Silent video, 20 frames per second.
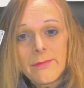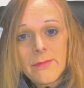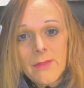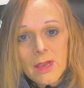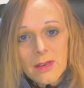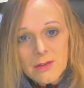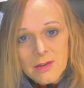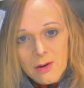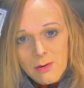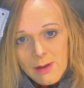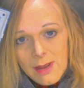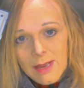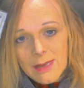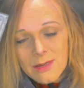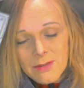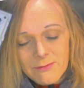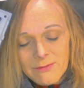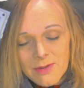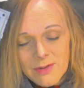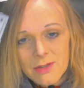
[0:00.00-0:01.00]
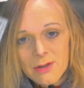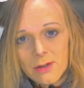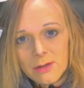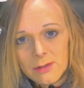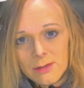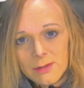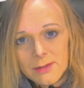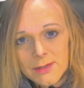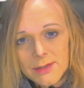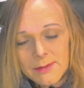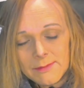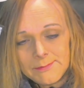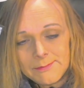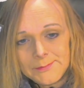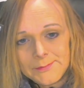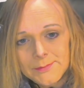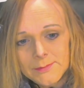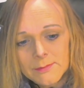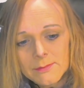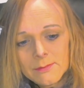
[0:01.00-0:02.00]
so as a result
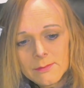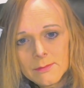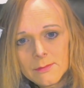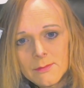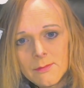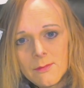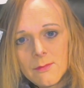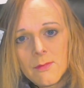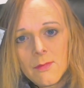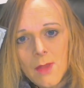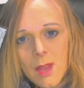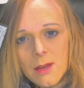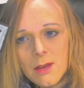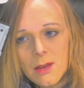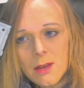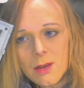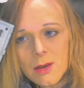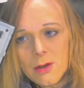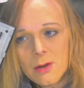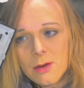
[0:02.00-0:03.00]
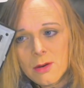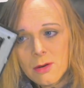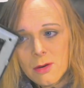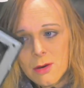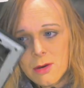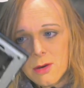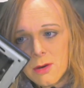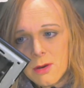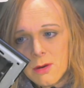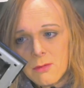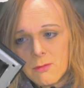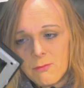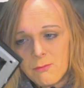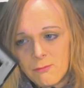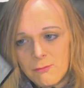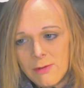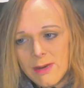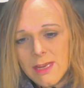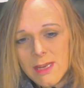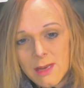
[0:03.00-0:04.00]
you can
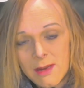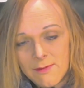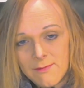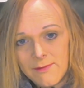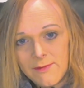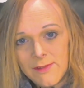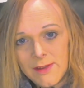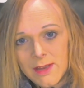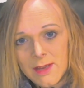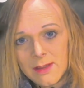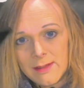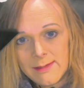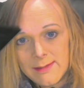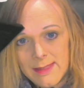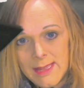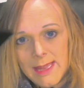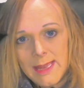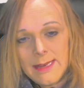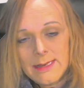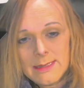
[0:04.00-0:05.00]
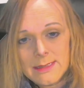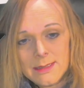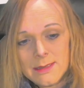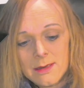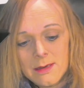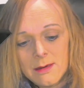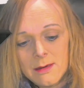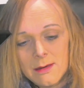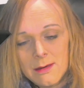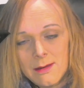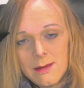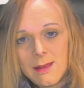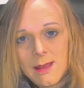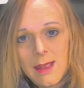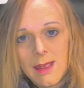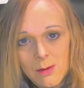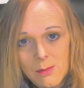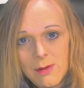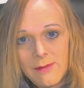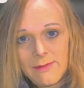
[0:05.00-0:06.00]
reconfigure this
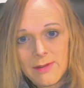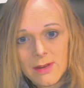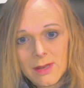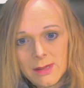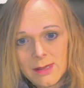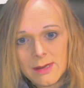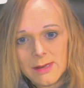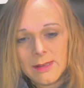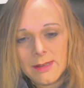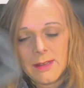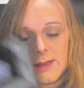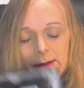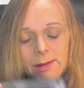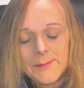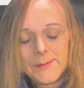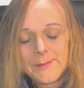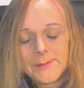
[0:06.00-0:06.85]
however you like.